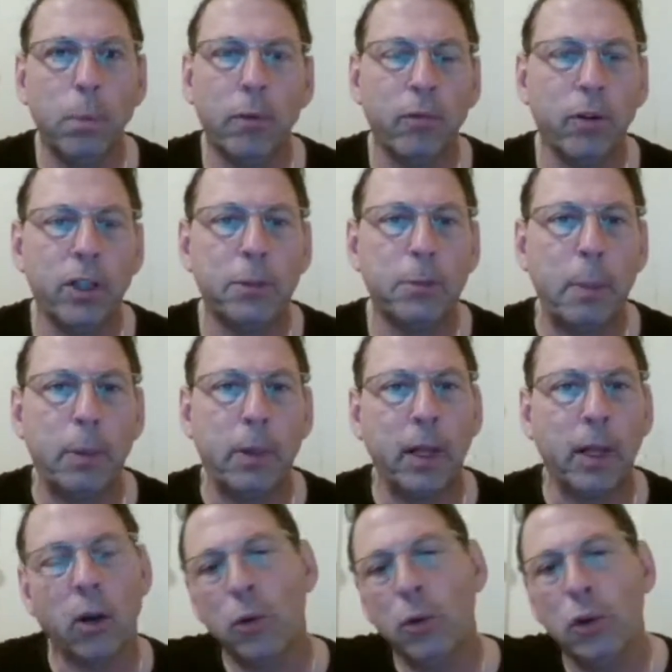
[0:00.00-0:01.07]
rich people are like,
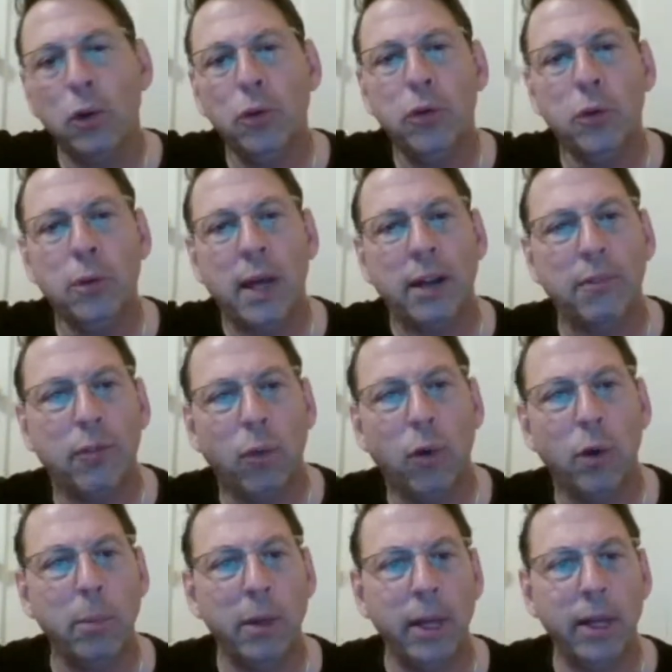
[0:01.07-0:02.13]
oh, you'll do that for
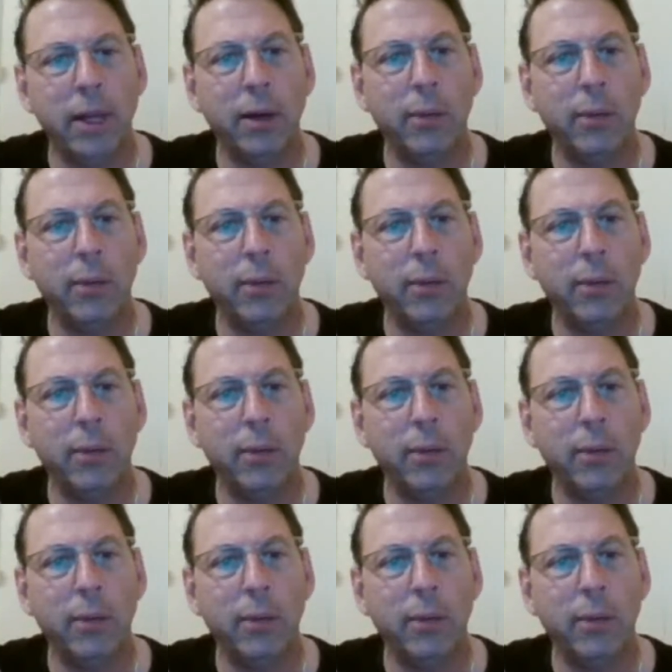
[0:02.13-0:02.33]
me.